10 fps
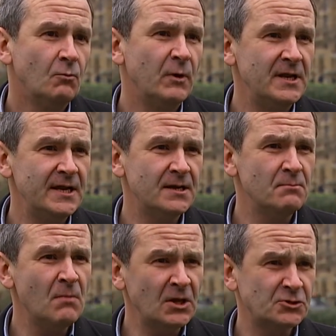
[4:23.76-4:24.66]
We need
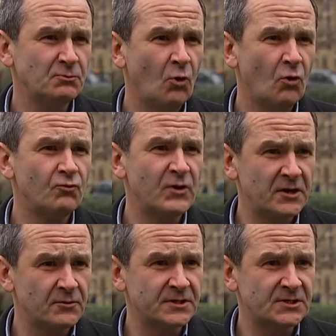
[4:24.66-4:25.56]
a much more
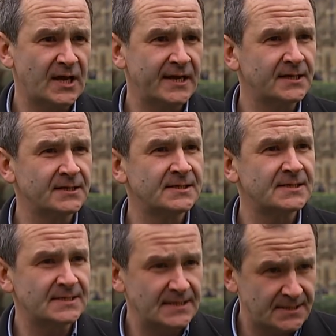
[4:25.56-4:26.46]
rigorous and
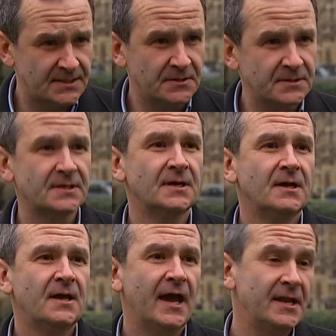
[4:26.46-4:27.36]
consistent
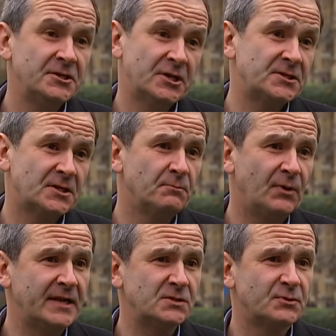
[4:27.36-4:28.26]
NHS
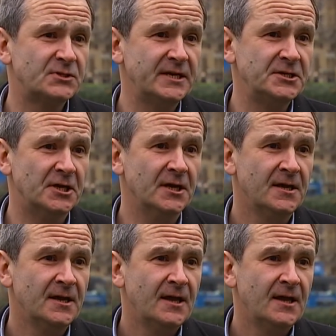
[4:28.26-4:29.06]
complaints procedure,